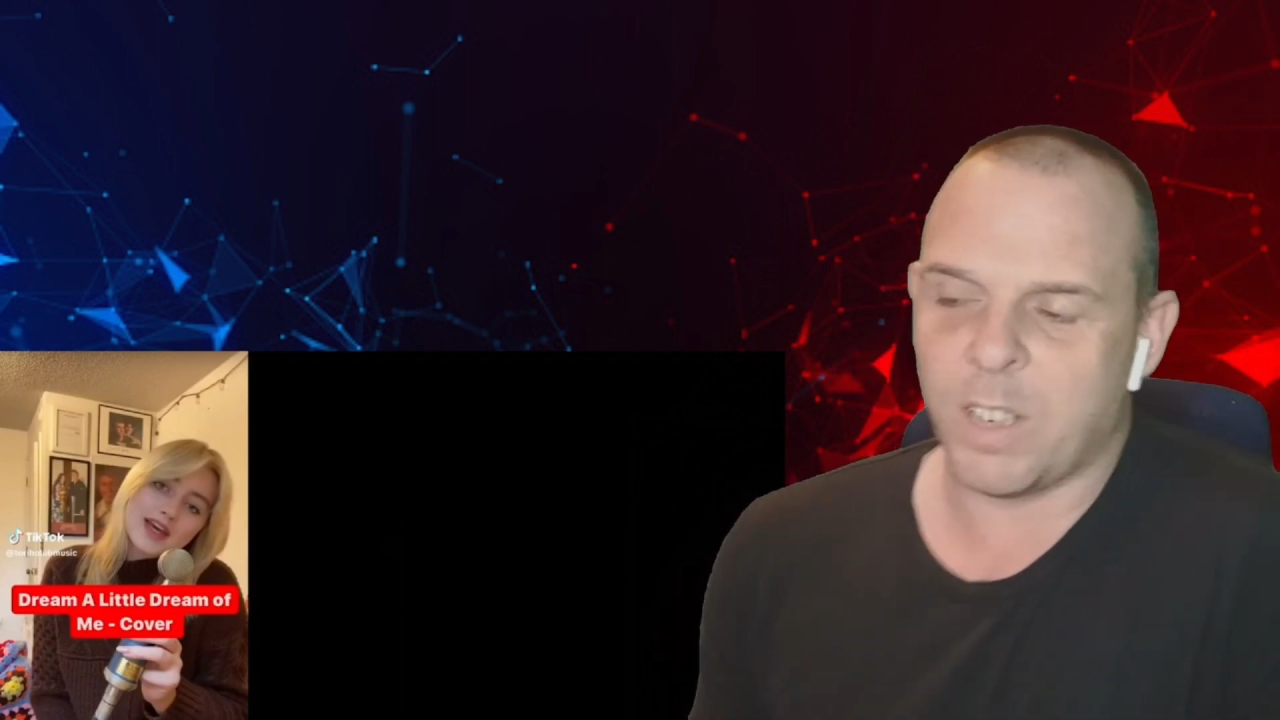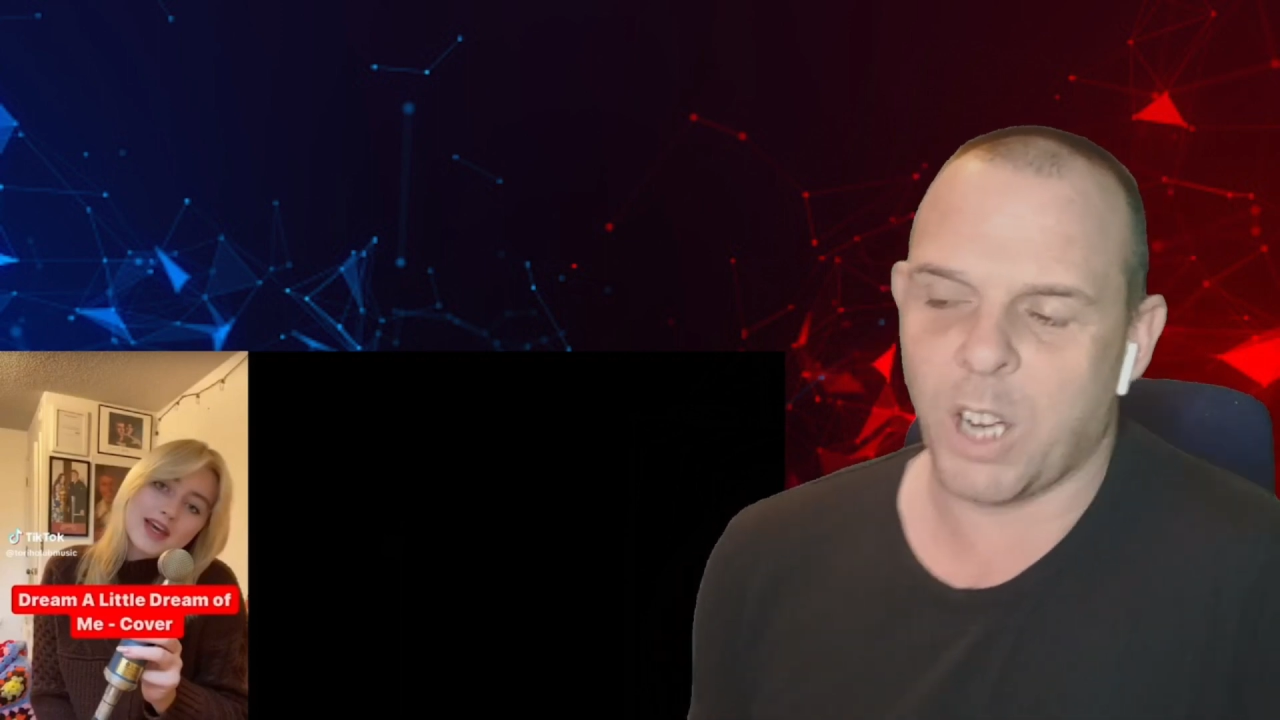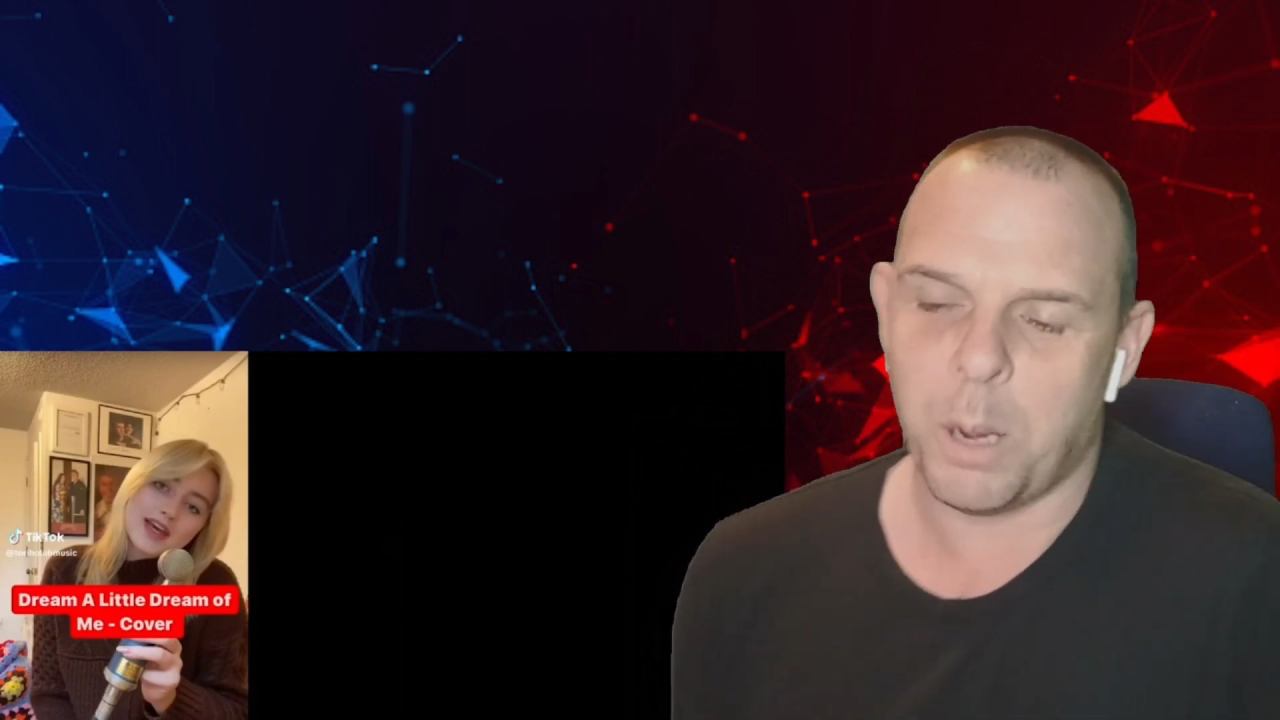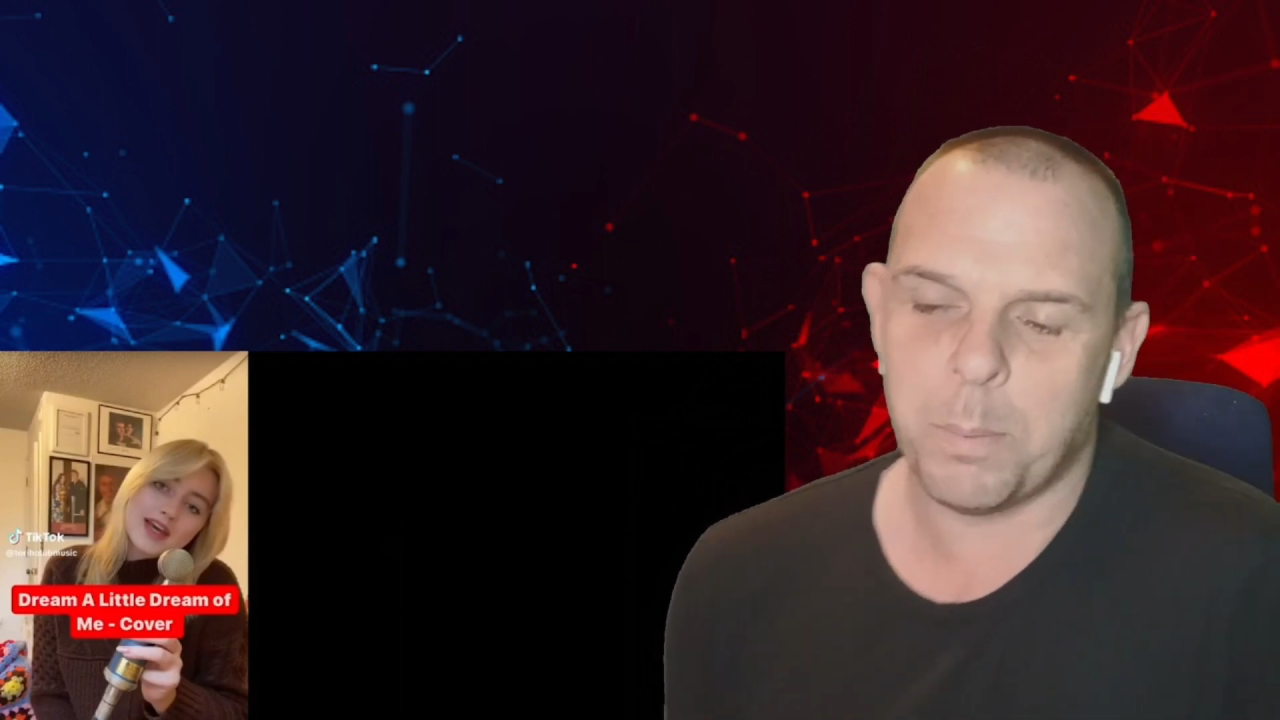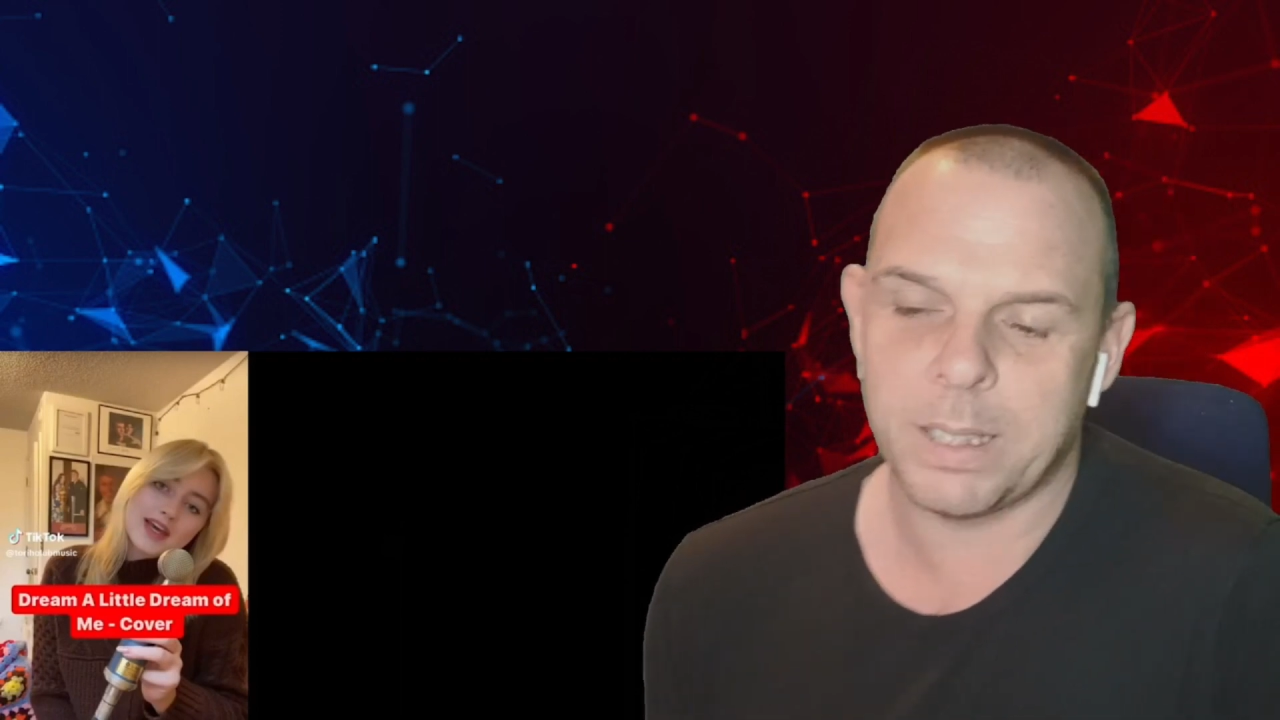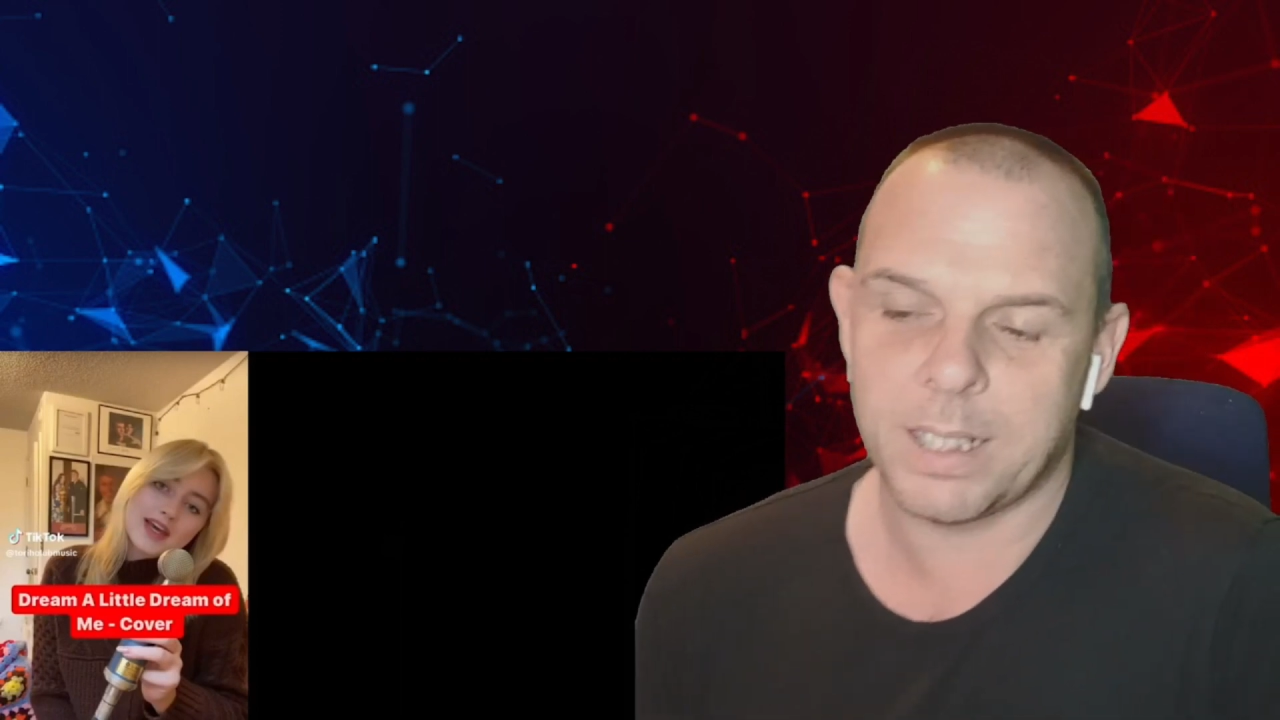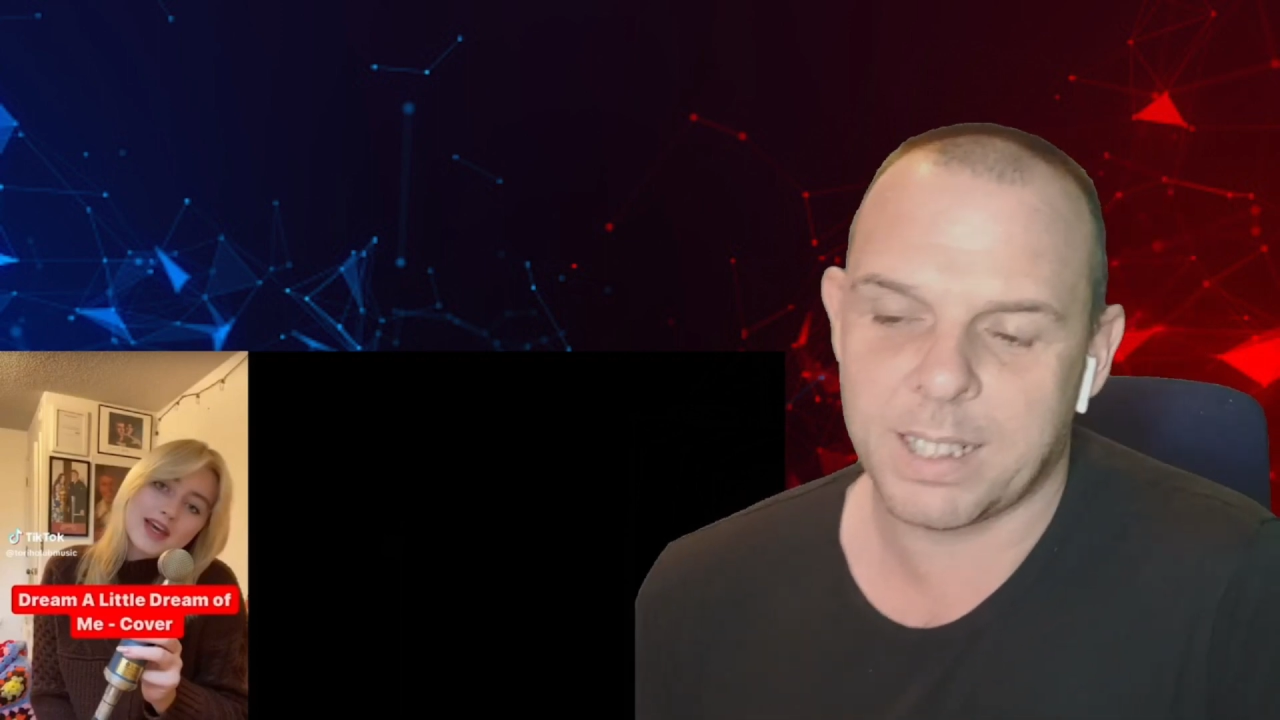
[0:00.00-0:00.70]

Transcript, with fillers: Carpenter